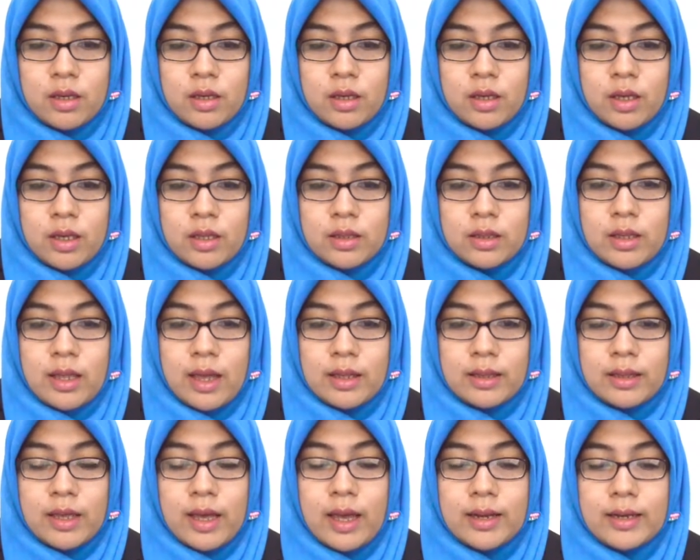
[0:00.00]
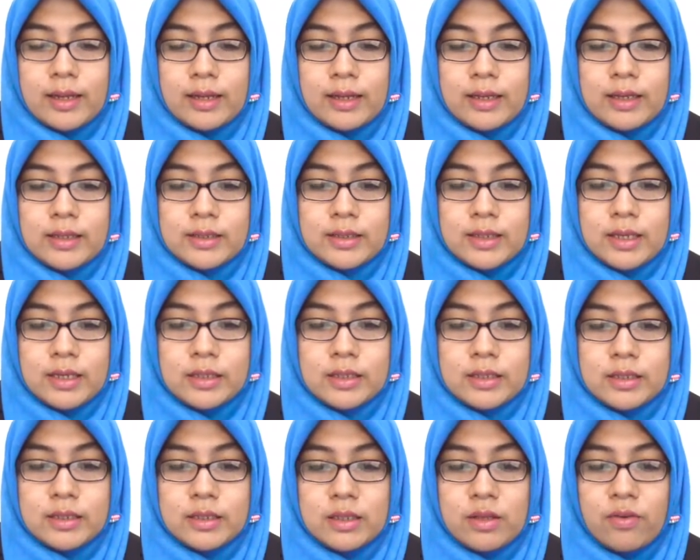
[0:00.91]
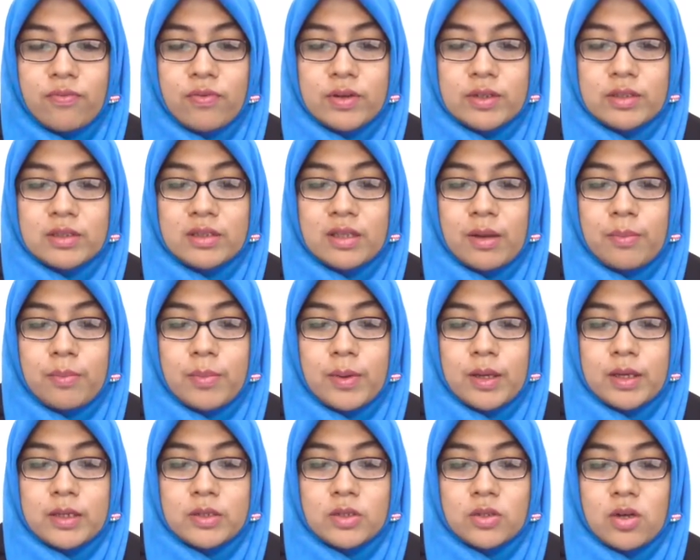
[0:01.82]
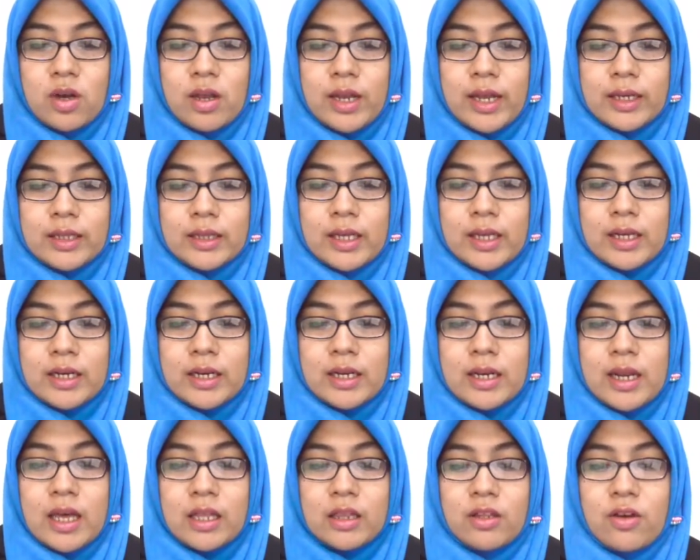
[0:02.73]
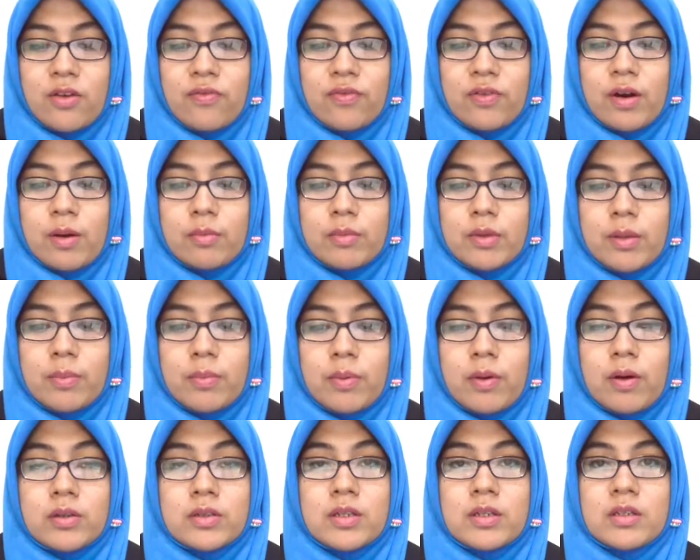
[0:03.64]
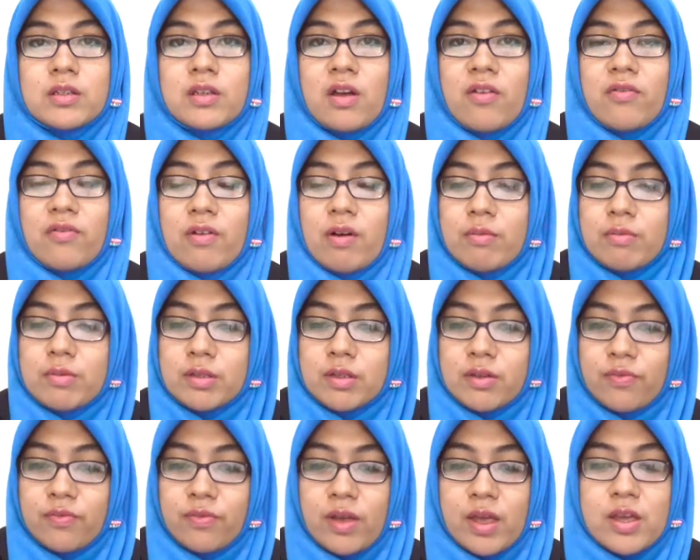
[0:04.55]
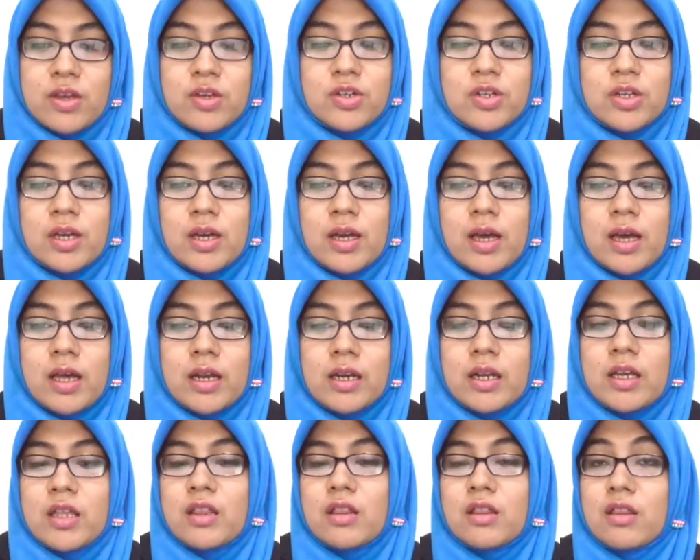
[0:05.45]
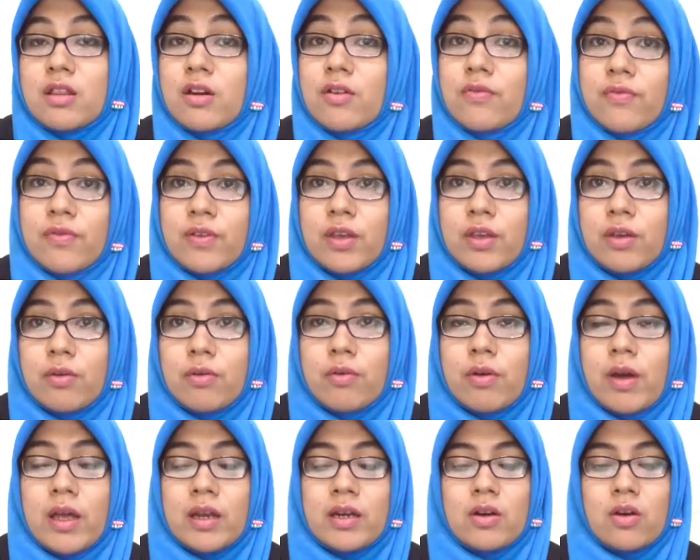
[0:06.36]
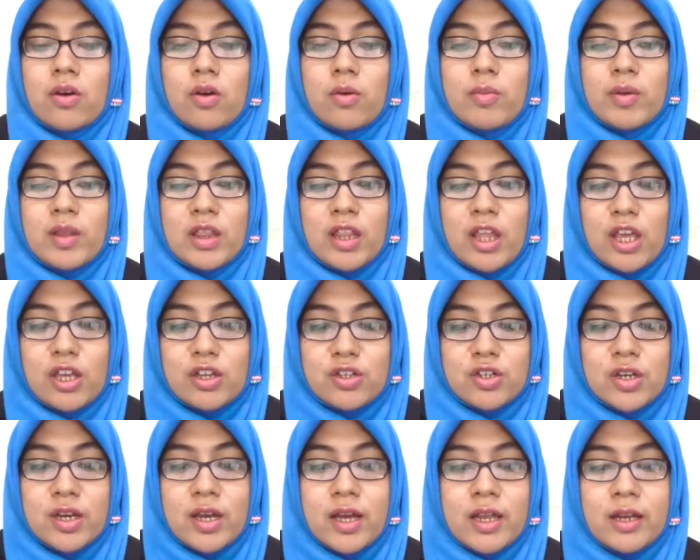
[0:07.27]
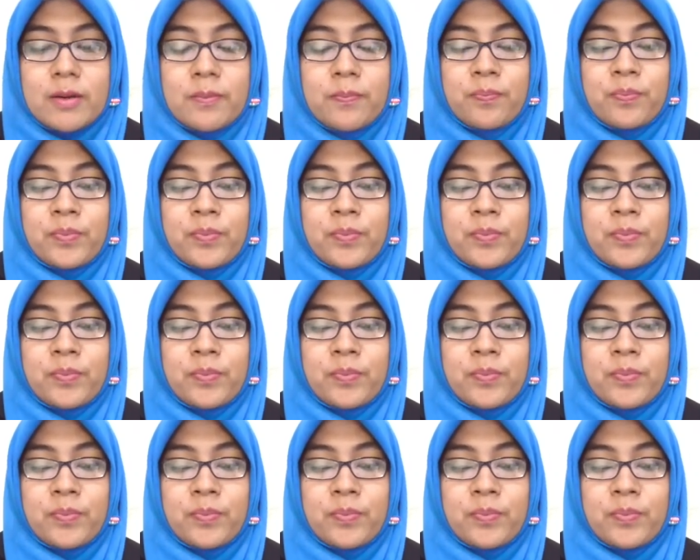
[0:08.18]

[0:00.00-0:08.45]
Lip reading: in data analysis. The first step is collecting the data from the process of observation, interview, and documentation.